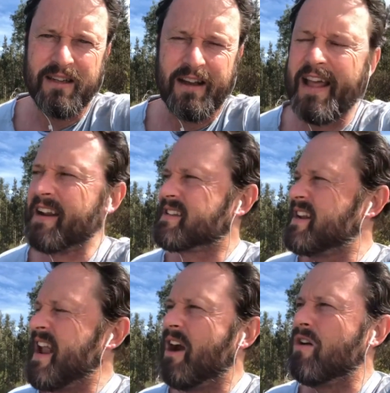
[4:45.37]
And that is a
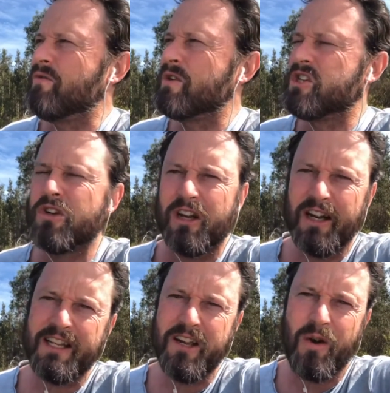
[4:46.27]
narrative which you can
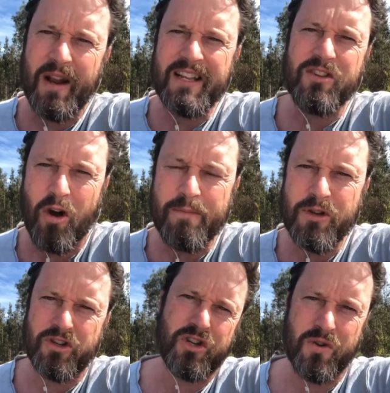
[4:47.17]
let go anytime
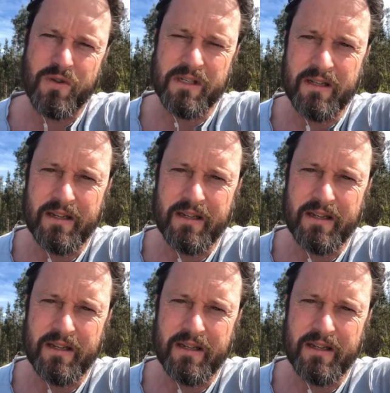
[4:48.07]
you choose.